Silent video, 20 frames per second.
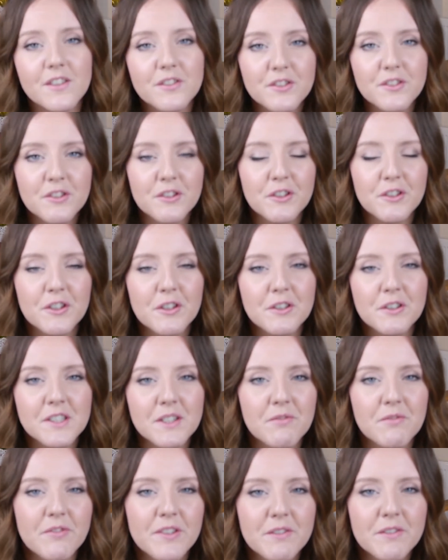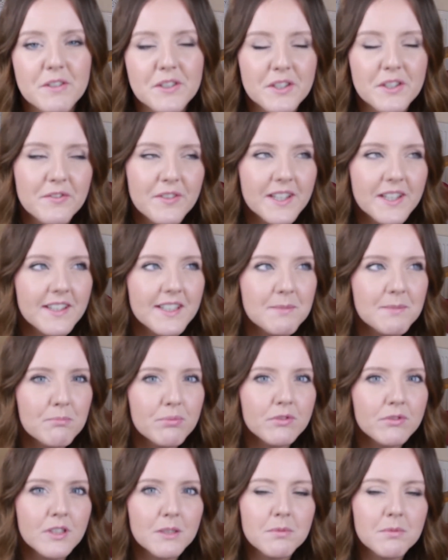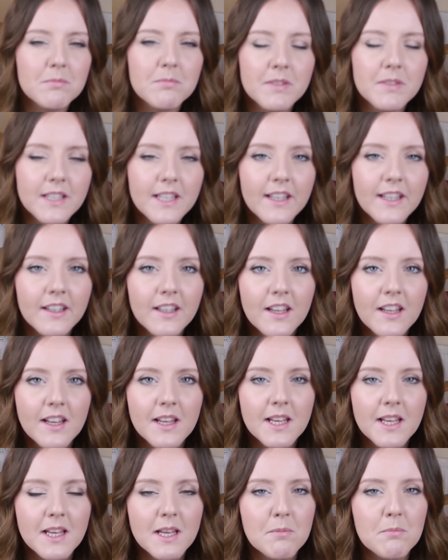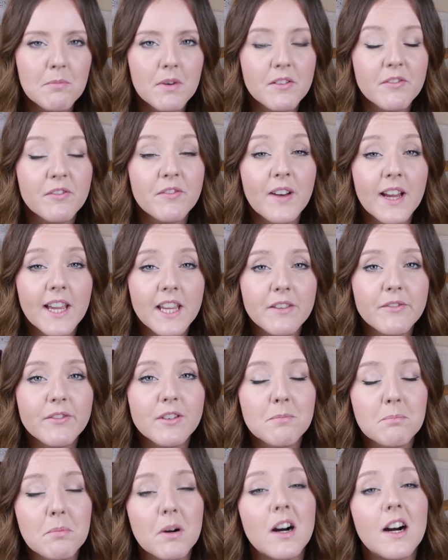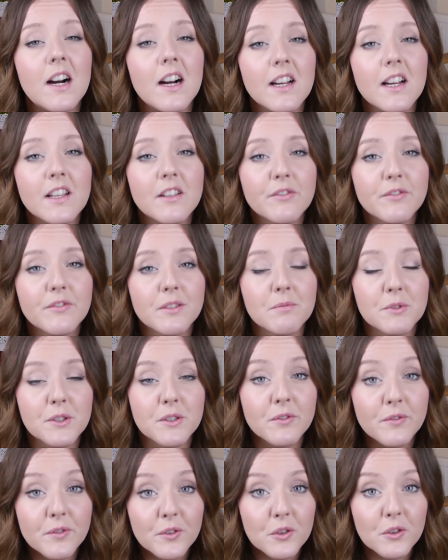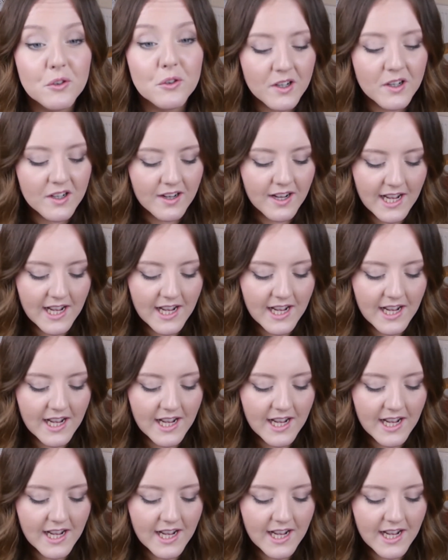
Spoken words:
On to something which I think is probably my favourite buy from Sephora,